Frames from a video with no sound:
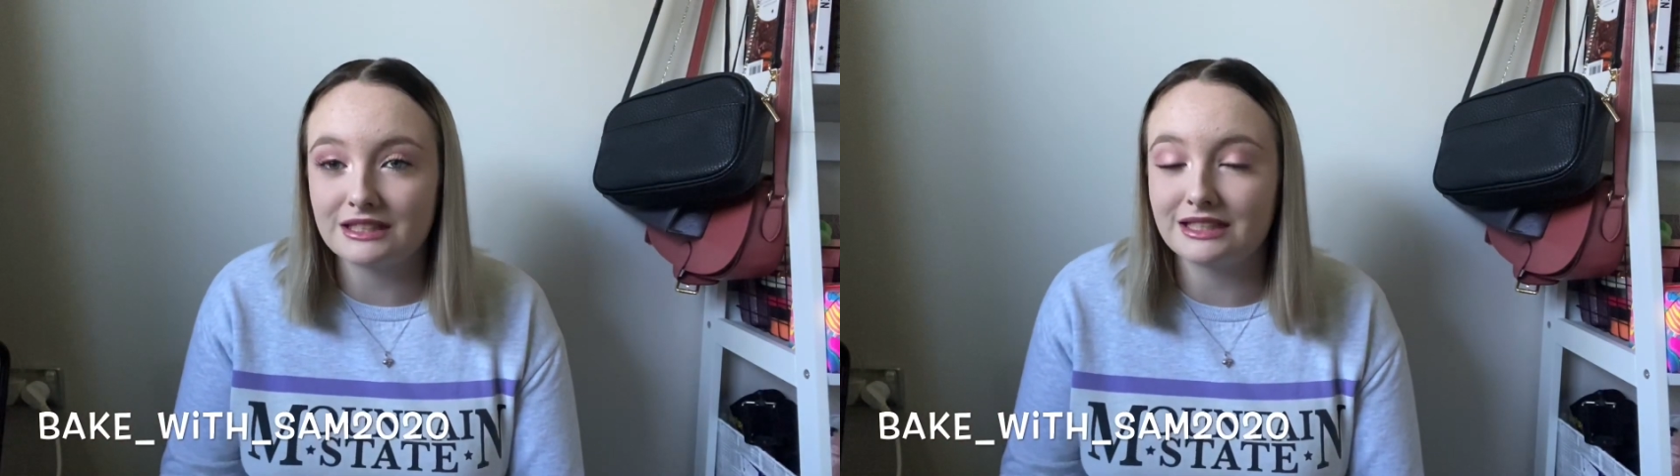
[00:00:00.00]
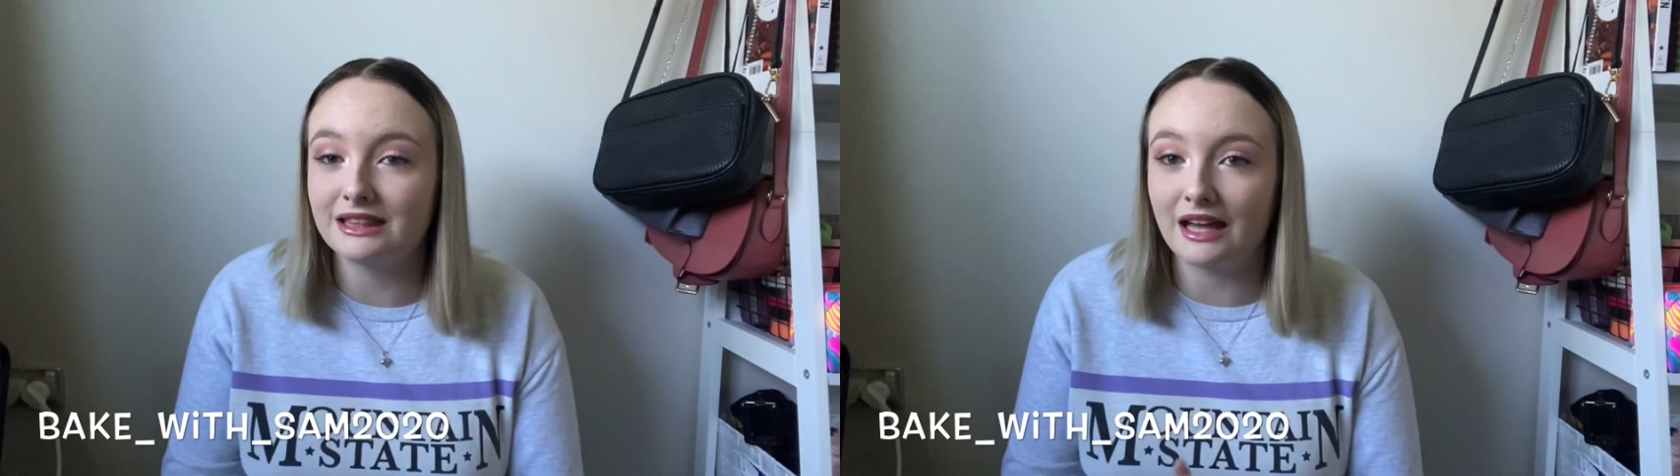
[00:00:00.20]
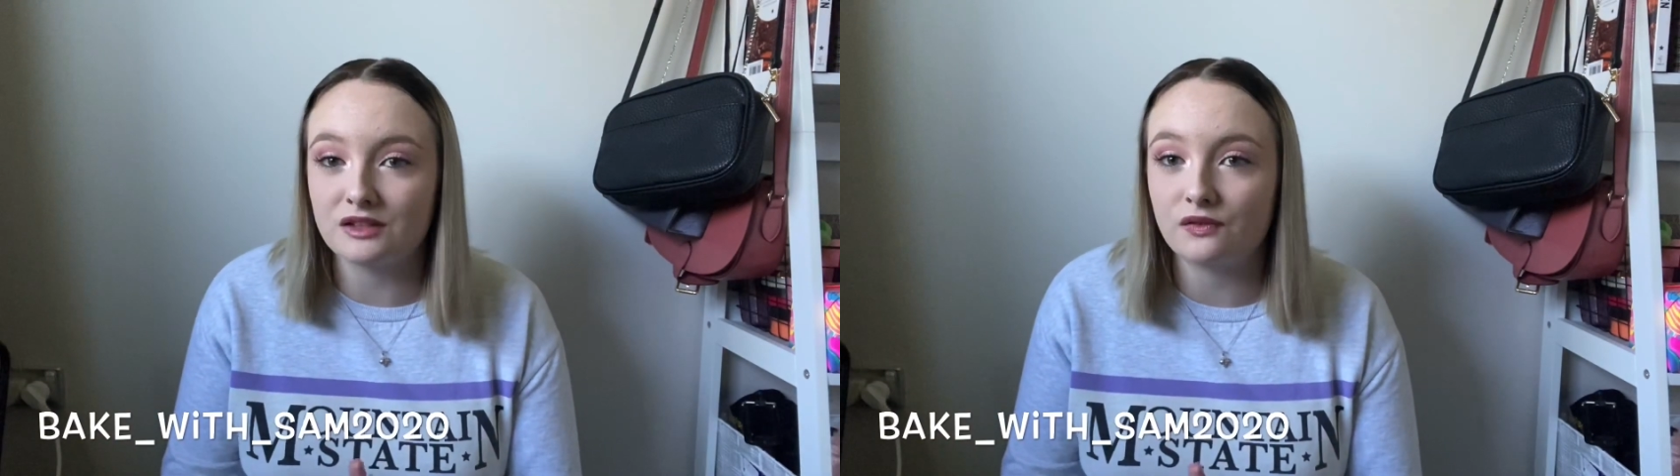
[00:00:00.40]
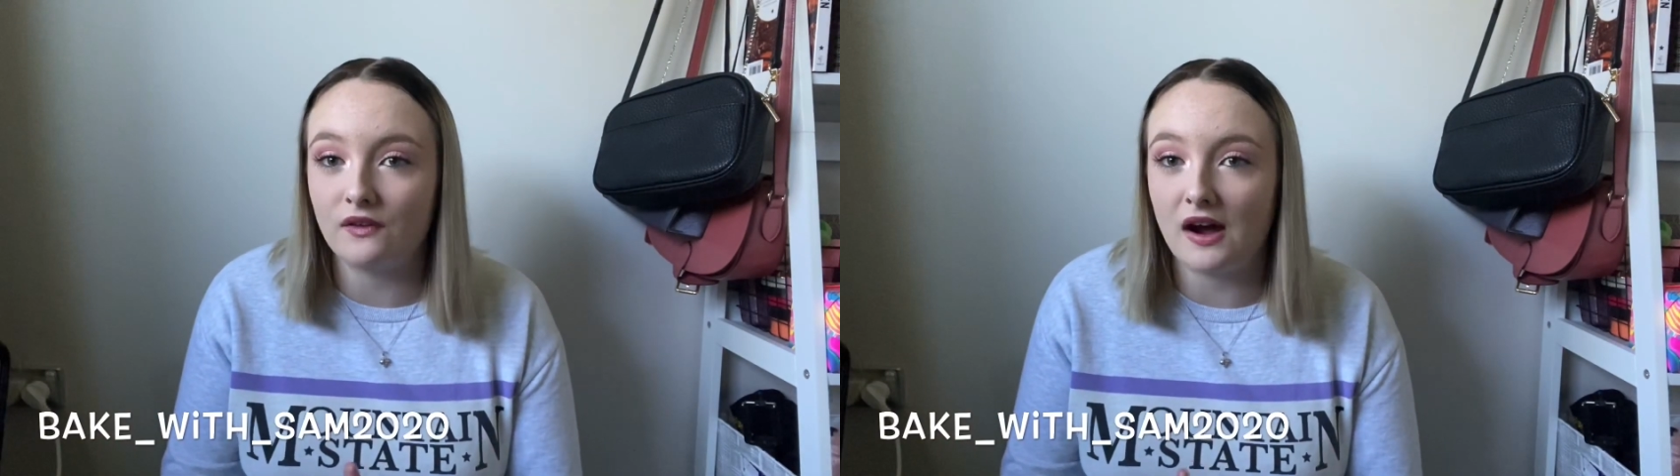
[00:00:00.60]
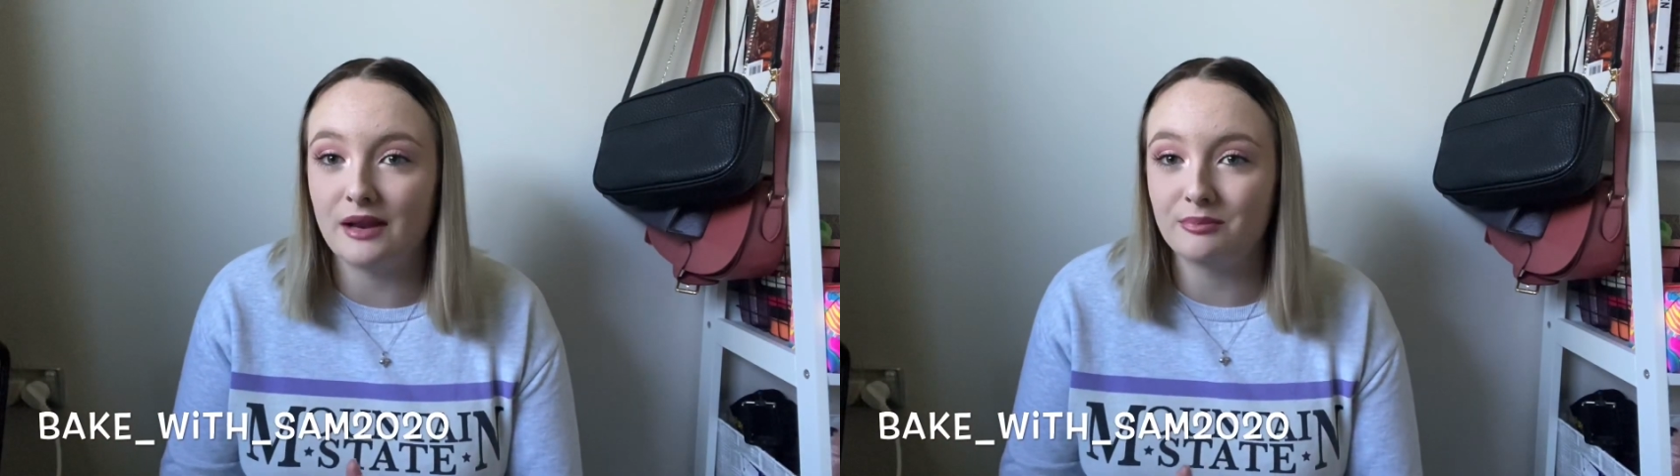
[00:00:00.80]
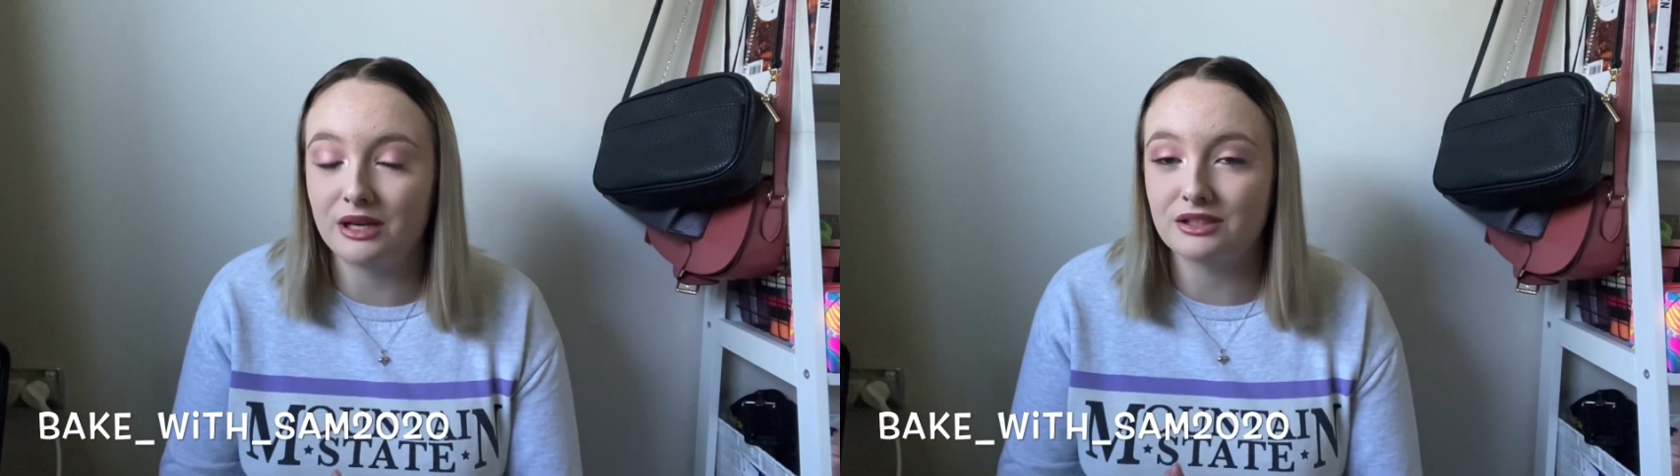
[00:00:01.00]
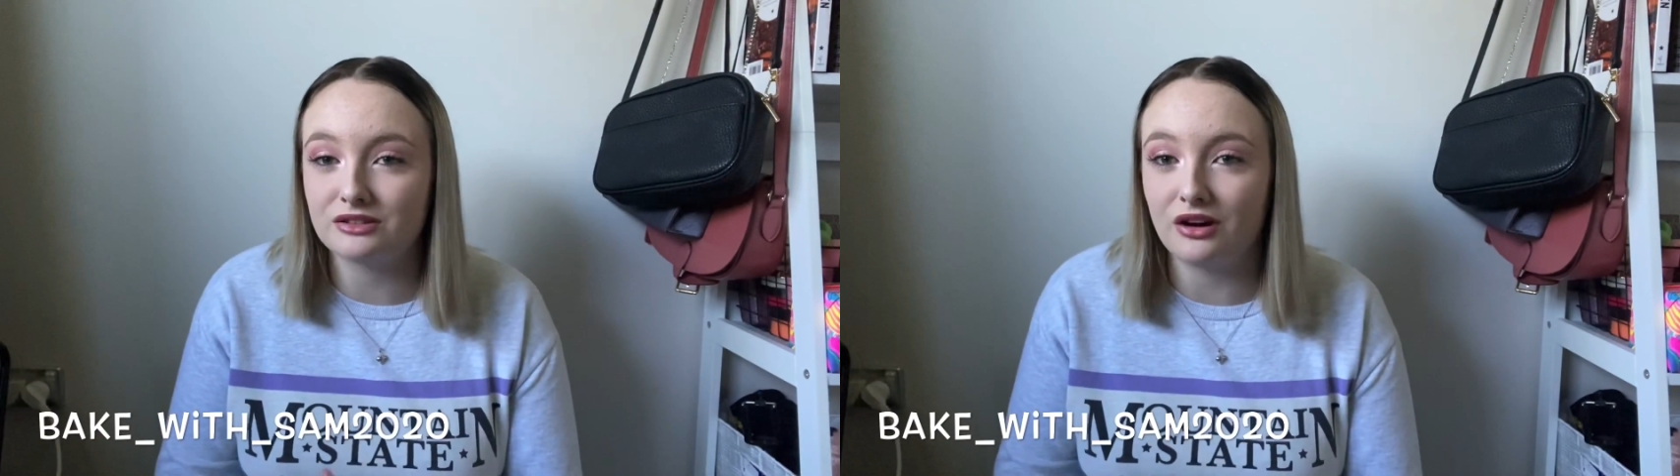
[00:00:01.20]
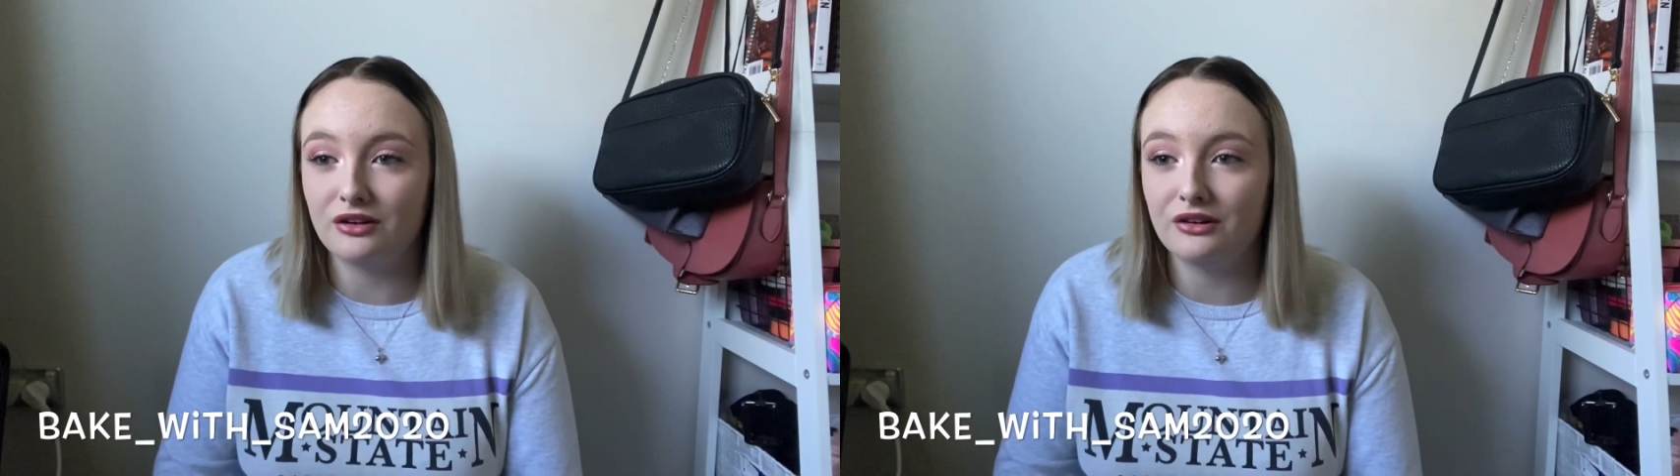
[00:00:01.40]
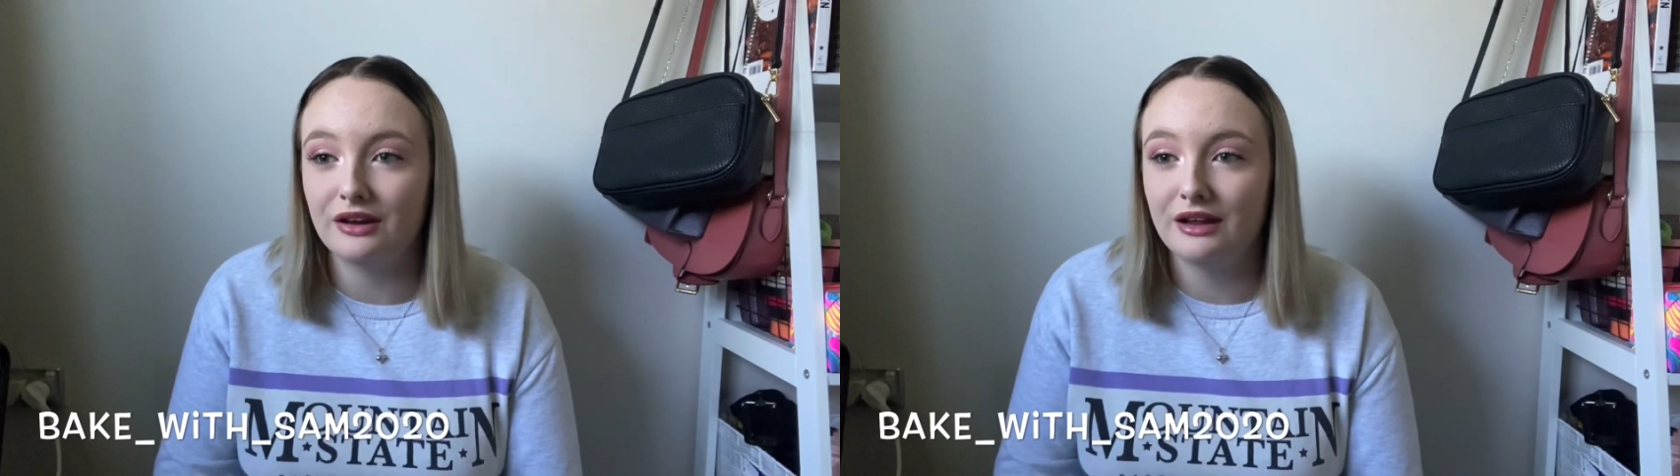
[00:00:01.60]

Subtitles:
then that's fine, but don't